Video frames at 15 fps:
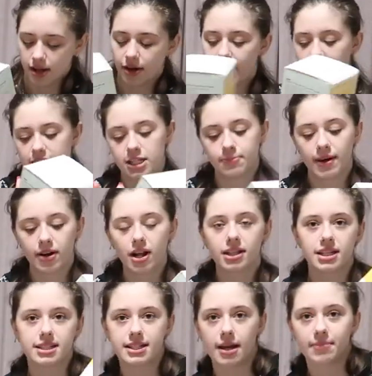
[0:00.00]
Okay, it's better on
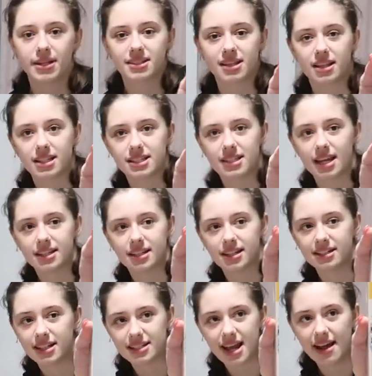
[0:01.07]
this side because on this side
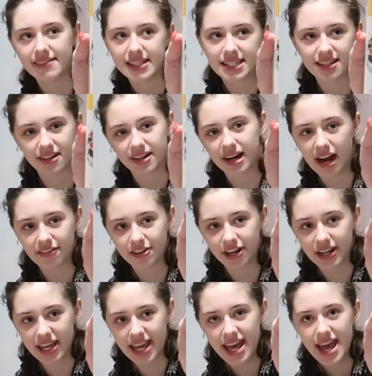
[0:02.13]
it doesn't have the sticker
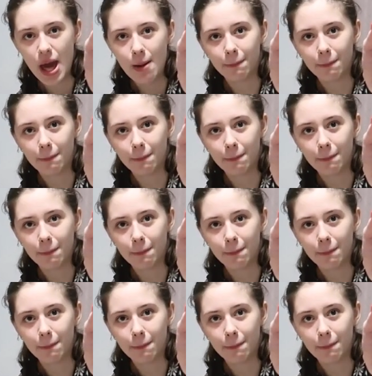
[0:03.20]
covering it,